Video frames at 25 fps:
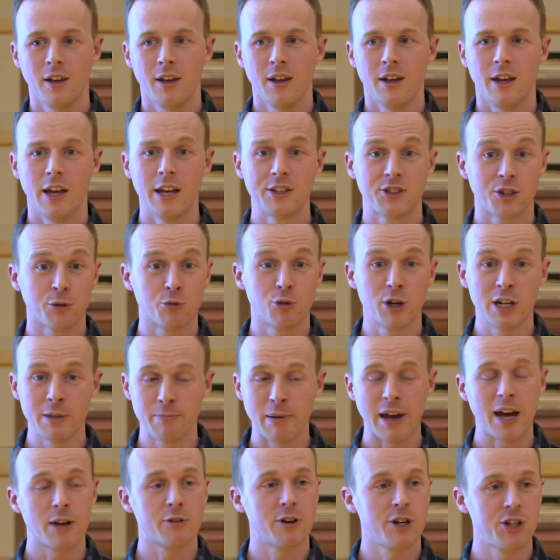It's a really
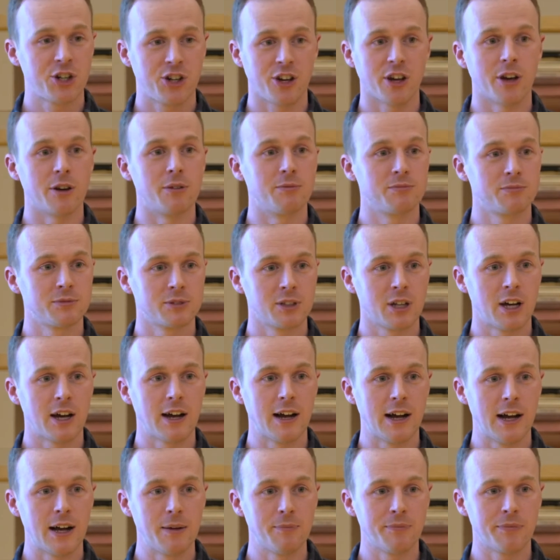bad ratio.
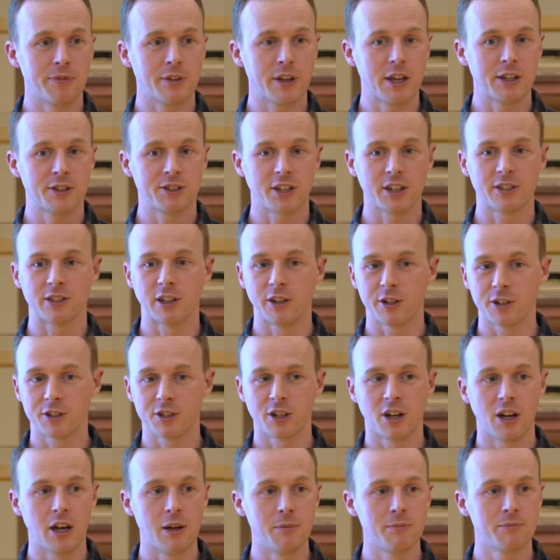It takes a lot of
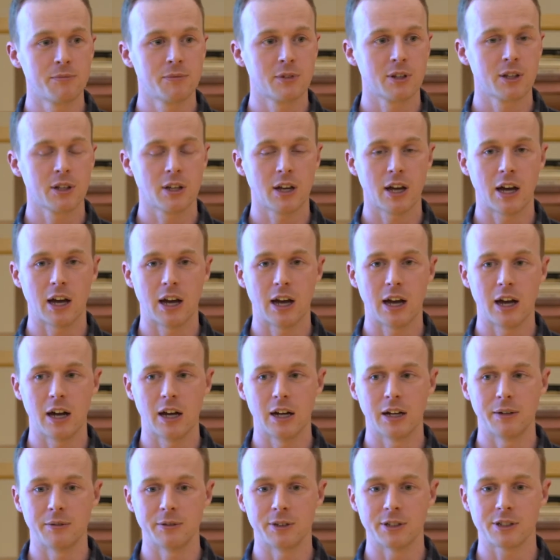time,
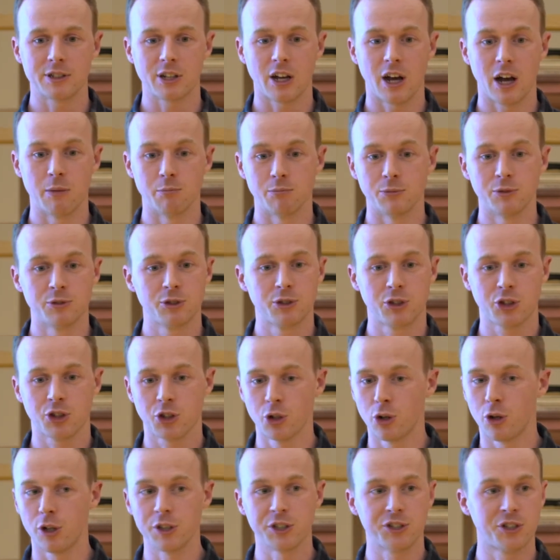and I'm
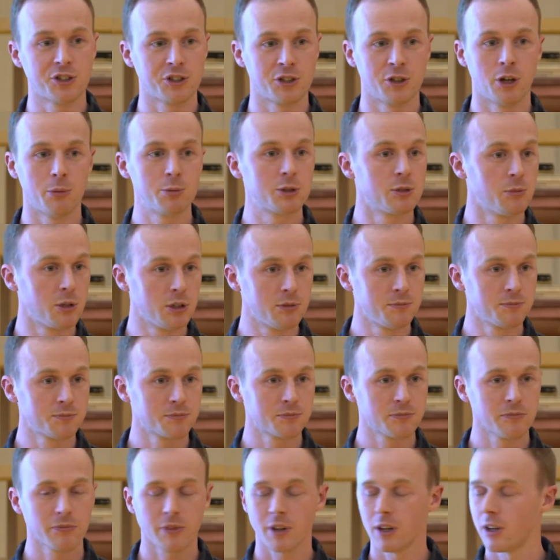sure this isn't optimal.
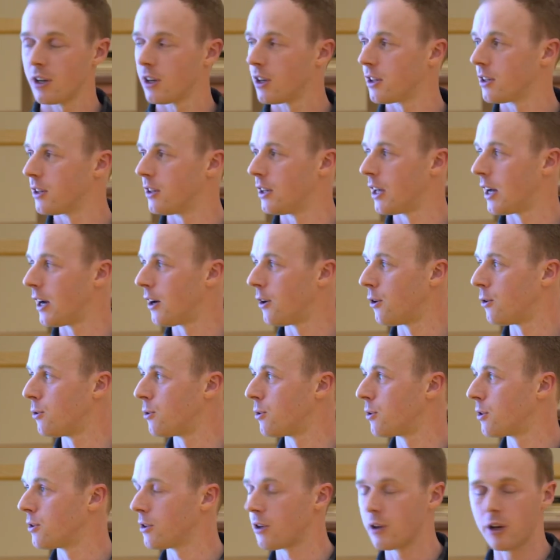Now,
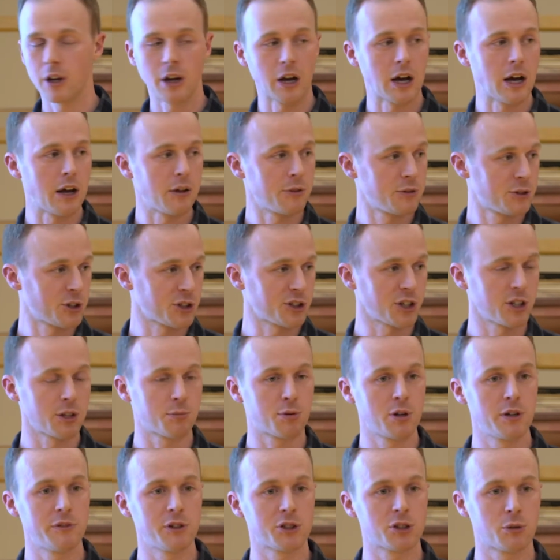just like the
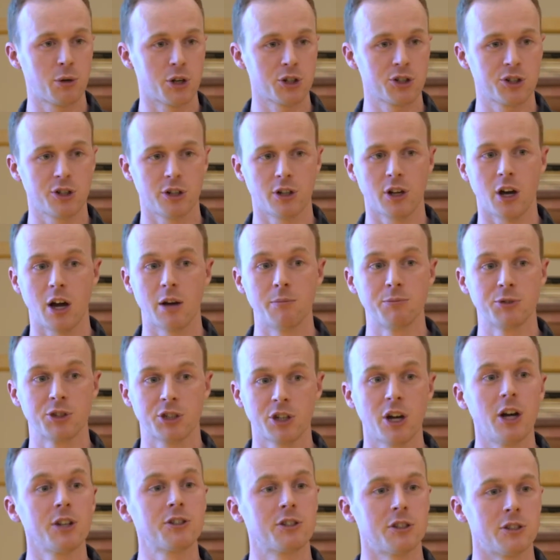previous question, I'm
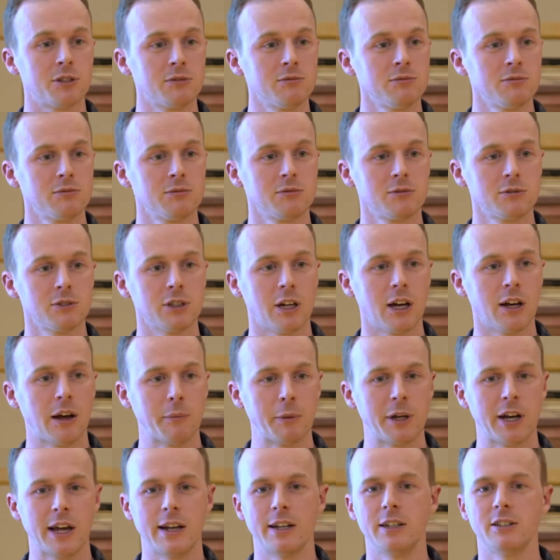certain,
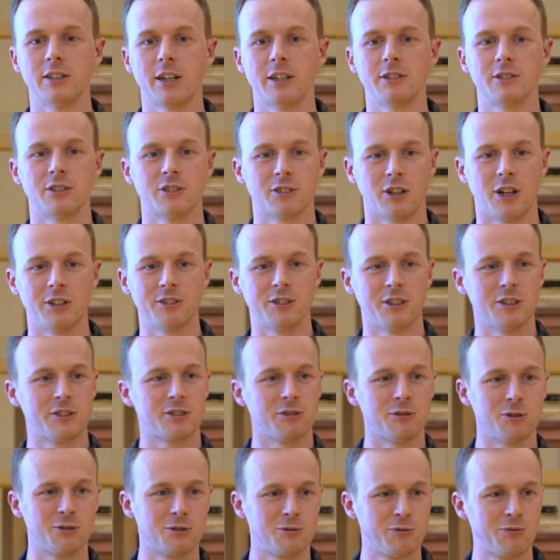any data scientist
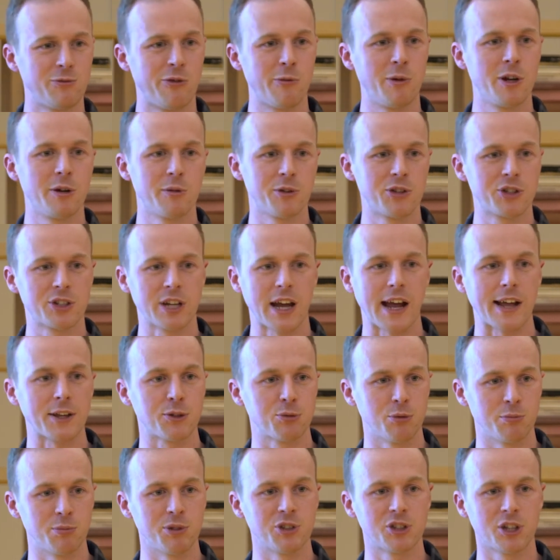who's familiar with stats would
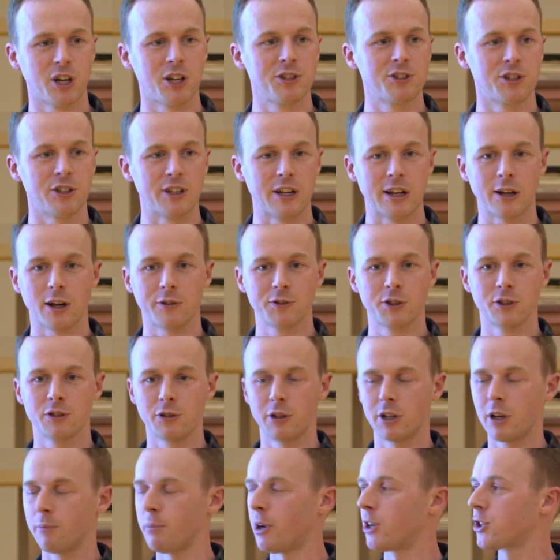be certain that after doing a
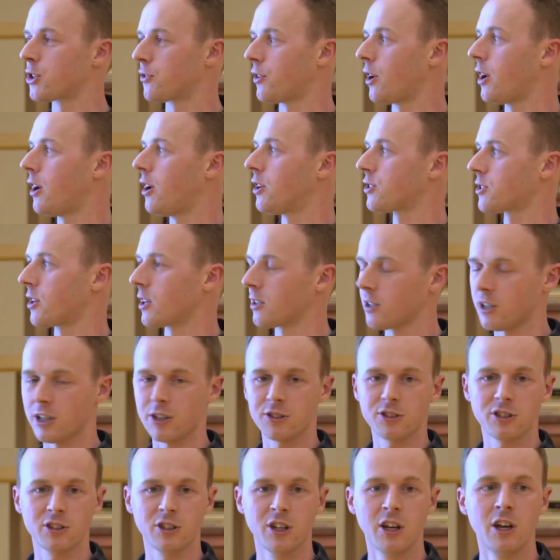bunch of hires like
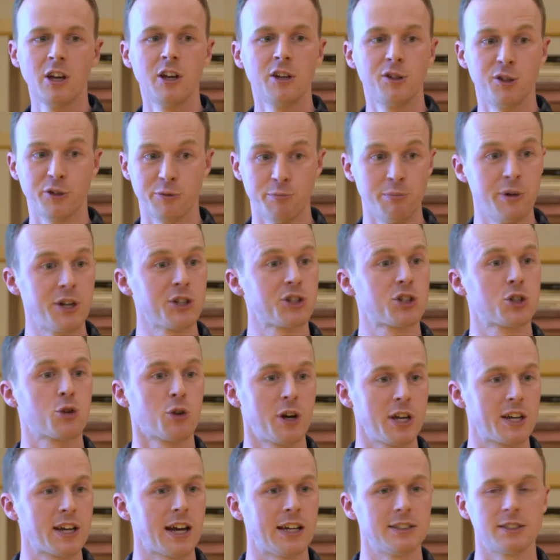this, you've missed great
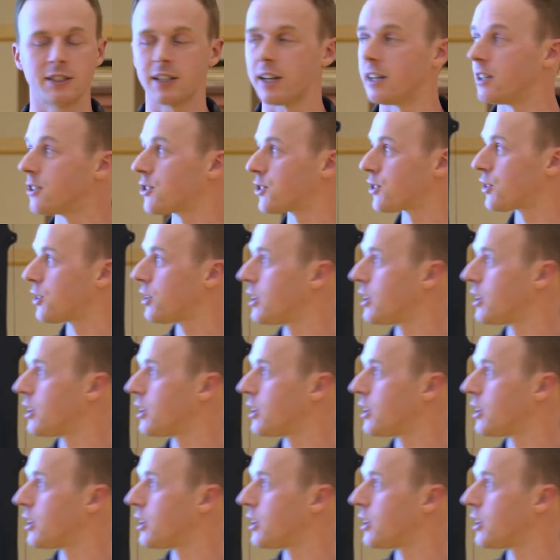candidates